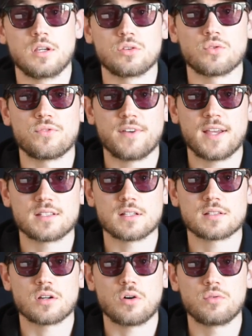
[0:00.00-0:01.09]
into
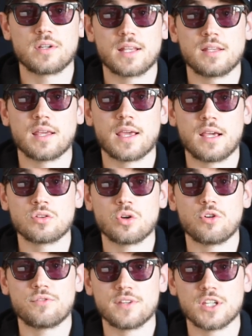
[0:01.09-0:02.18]
phases only at the end
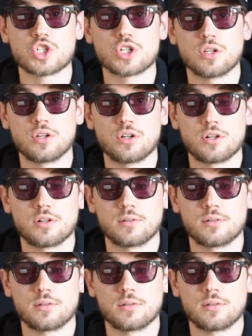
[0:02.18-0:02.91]
of each year.